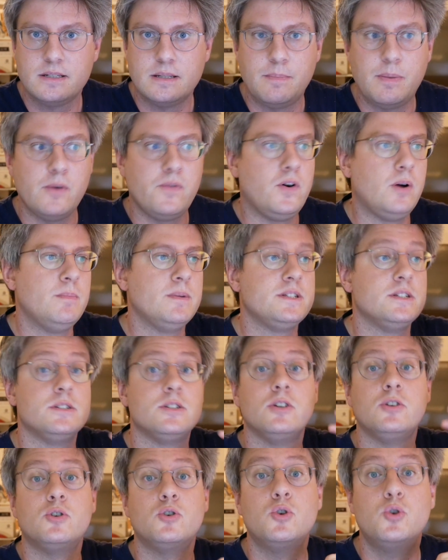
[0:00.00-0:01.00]
the performance
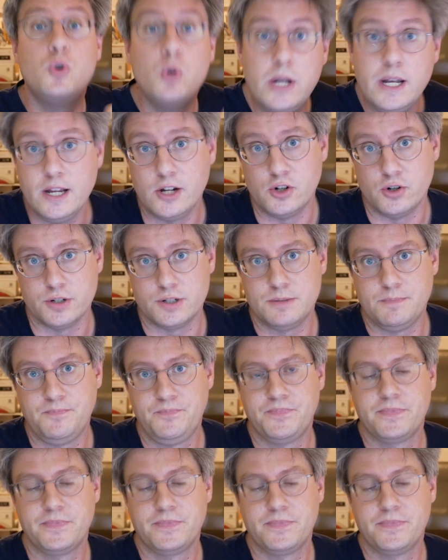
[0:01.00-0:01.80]
is really good.